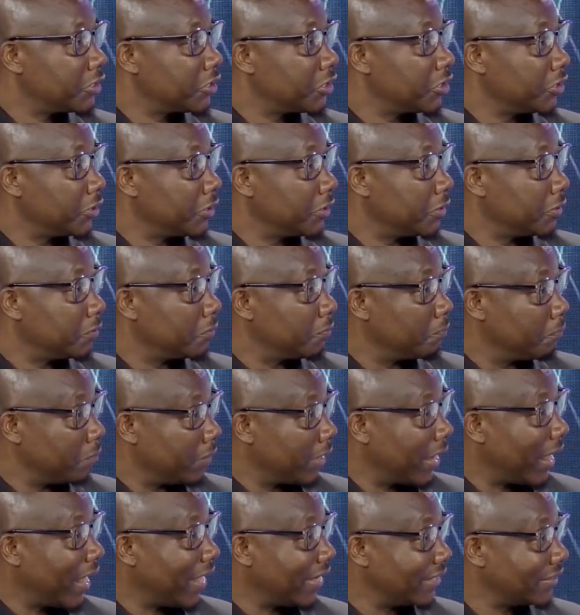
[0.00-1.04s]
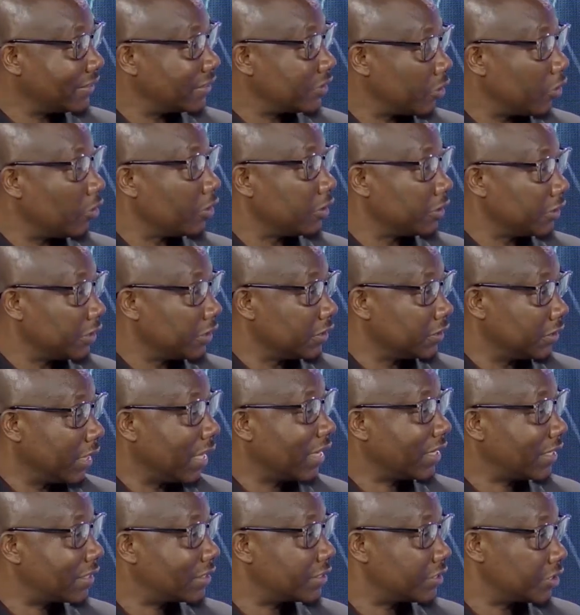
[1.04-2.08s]
in the blind or in a
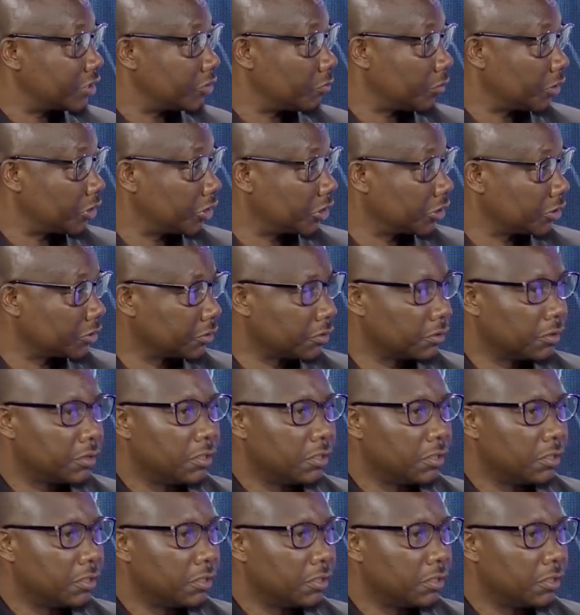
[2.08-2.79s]
dark situation.